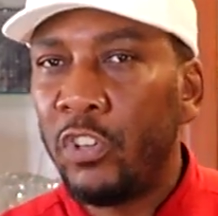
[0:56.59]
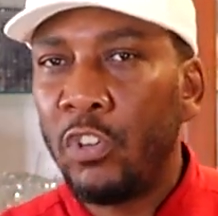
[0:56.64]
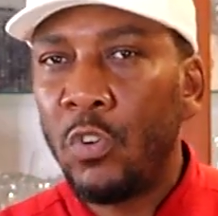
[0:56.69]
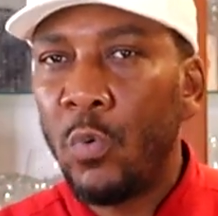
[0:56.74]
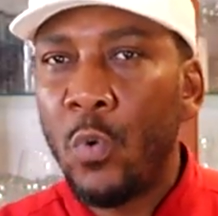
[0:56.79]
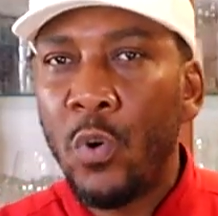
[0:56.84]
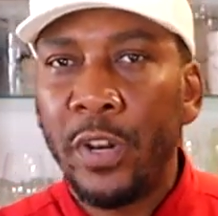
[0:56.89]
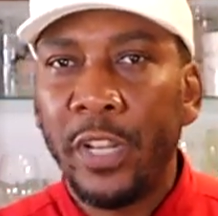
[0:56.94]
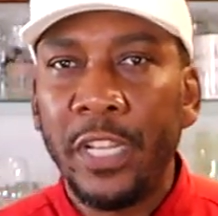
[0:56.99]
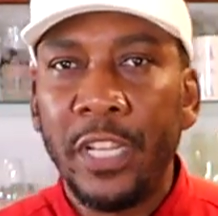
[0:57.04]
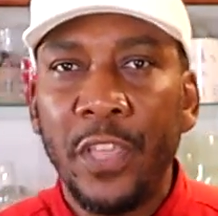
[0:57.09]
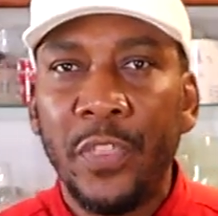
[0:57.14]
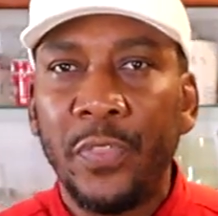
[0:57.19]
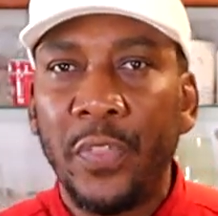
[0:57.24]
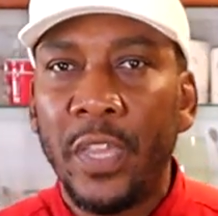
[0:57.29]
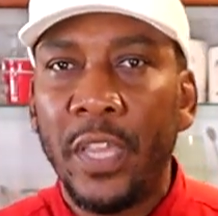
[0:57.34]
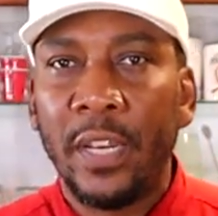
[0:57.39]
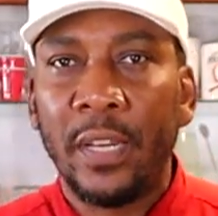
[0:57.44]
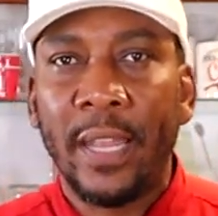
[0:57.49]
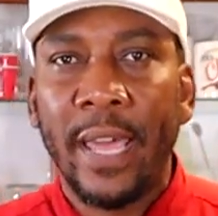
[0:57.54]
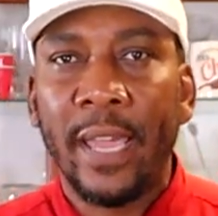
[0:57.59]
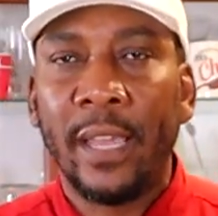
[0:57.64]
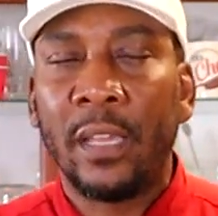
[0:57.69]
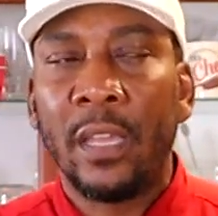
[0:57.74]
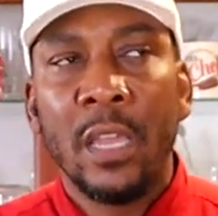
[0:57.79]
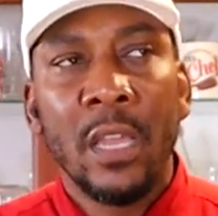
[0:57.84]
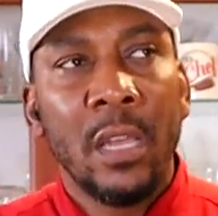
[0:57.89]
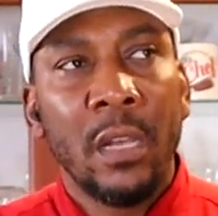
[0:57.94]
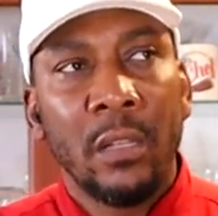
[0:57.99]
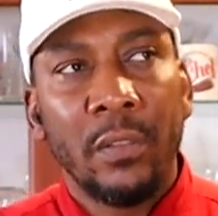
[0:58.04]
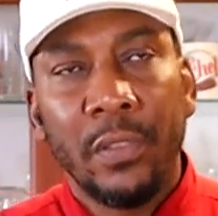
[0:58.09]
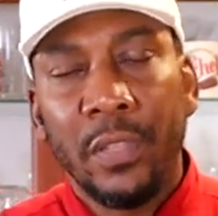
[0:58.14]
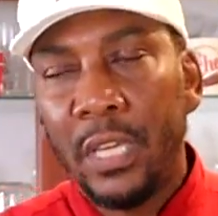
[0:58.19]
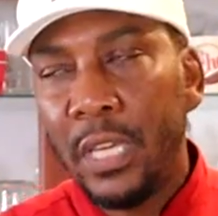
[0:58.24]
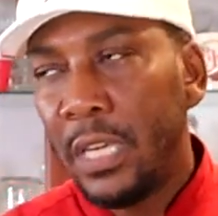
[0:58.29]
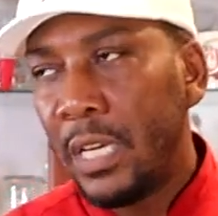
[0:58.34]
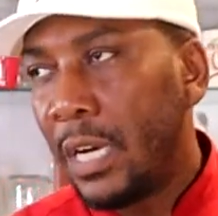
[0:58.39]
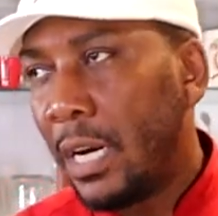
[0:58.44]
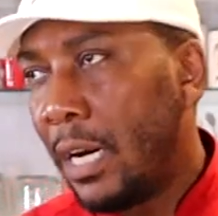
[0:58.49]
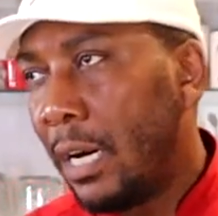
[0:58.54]
You don't want anything like
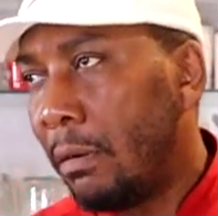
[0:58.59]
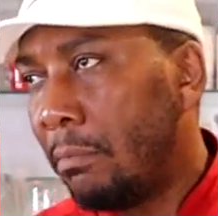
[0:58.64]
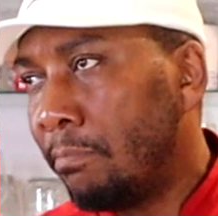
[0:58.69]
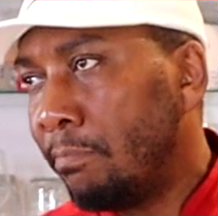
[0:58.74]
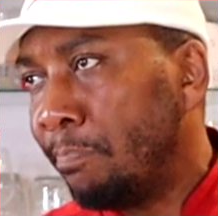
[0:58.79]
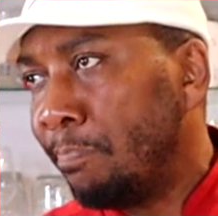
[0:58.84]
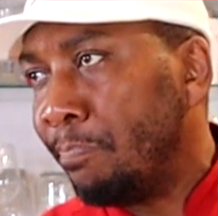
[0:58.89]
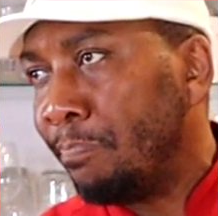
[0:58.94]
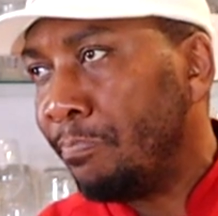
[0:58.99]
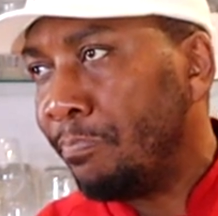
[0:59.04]
the